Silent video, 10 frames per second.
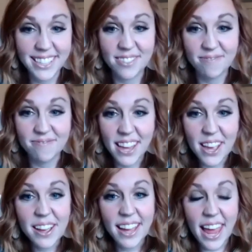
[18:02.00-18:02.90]

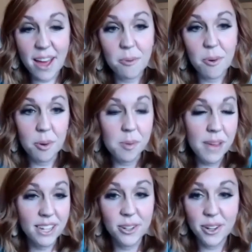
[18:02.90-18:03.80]
Okay, well, we'll
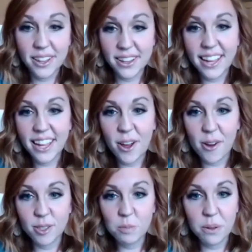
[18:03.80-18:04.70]
make sure the link
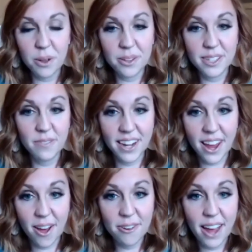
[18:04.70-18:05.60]
goes below this
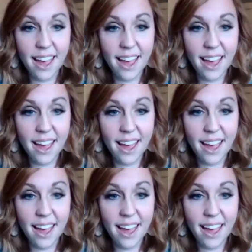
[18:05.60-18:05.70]
video.